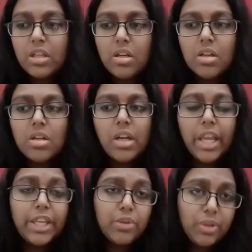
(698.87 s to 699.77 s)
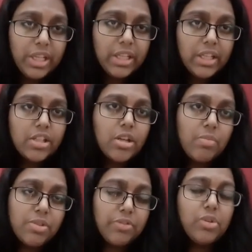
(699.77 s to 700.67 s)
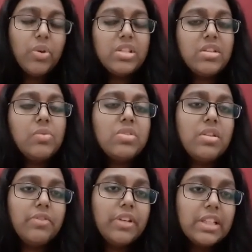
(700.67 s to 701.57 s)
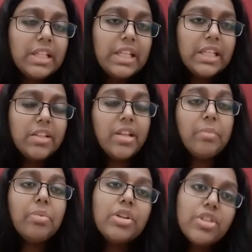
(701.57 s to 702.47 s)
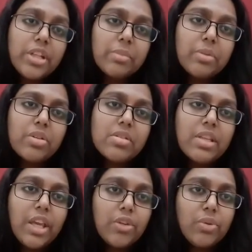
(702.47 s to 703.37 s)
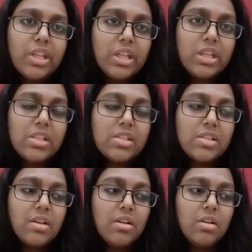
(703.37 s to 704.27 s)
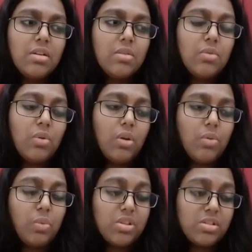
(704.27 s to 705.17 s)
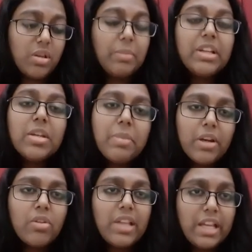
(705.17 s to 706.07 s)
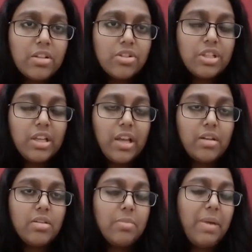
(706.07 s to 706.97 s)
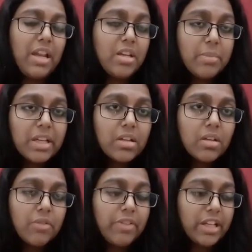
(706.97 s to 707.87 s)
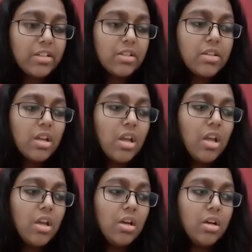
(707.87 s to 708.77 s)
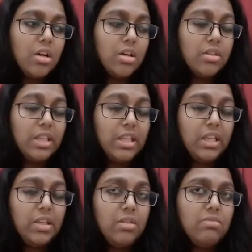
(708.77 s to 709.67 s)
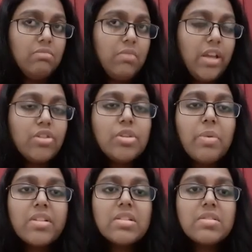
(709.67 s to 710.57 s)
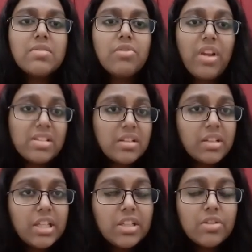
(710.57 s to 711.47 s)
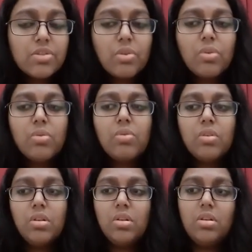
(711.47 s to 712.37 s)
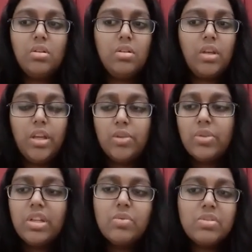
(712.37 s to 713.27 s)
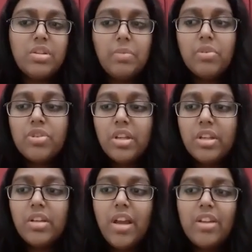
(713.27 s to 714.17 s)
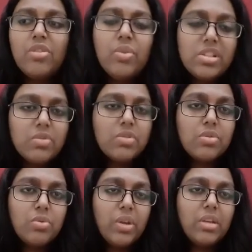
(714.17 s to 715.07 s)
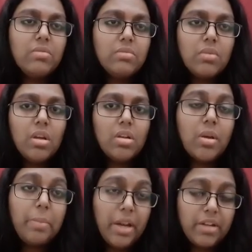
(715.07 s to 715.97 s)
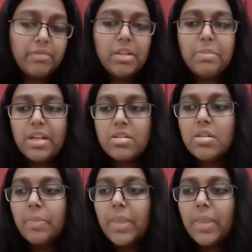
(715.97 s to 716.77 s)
AUD in terms of USD was definitely depreciating, because AUDs was completely dependent on the energy, and the pandemic affected the energy prices drastically. So AUD was depreciating and USD was doing comparatively better.